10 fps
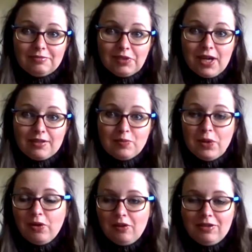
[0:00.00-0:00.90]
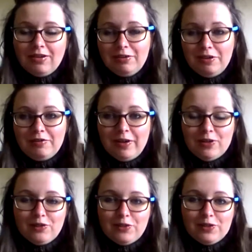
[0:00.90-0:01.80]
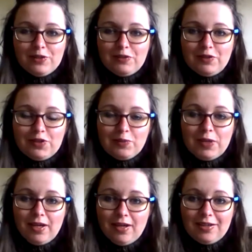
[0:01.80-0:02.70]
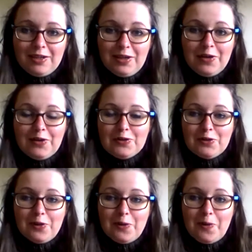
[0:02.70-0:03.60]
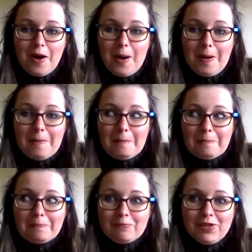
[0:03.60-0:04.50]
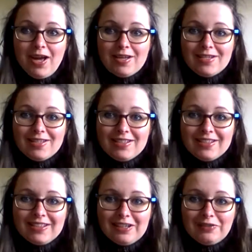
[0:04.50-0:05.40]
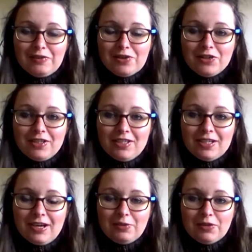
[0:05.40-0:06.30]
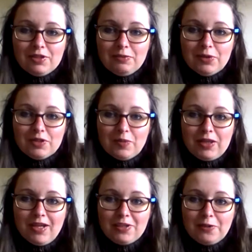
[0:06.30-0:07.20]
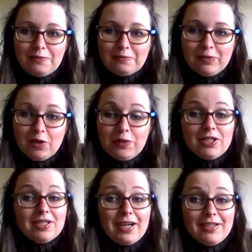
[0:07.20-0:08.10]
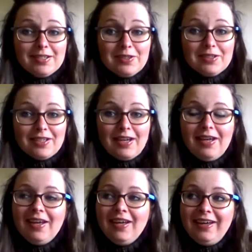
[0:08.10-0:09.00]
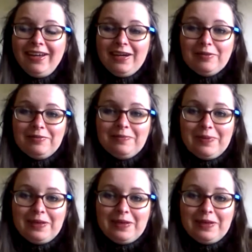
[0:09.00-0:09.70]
yarn spot, or a voucher for some yarn. So yes, now I've got to decide what to spend that on, which is nice because I'm